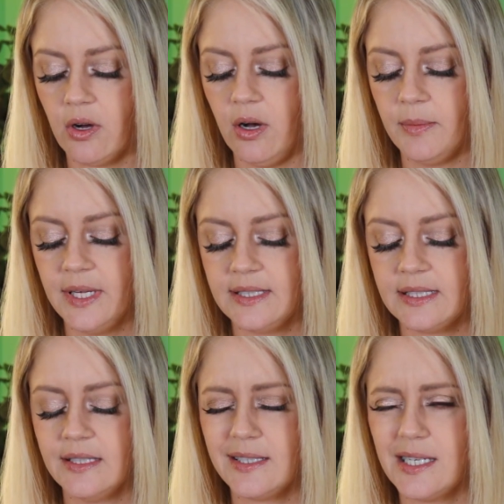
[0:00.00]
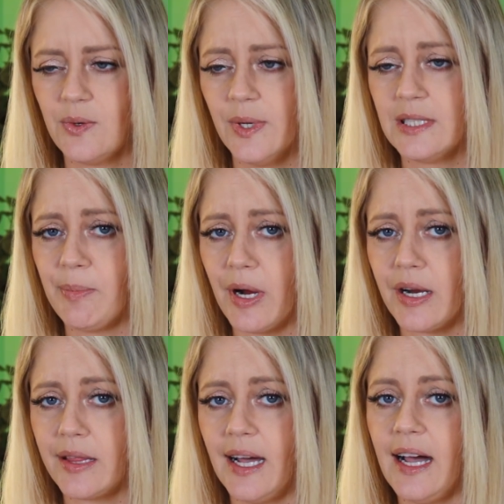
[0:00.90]
comments since the twins'
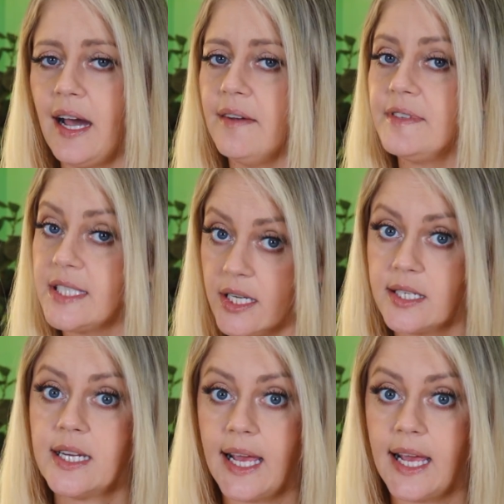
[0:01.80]
birth. I've sucked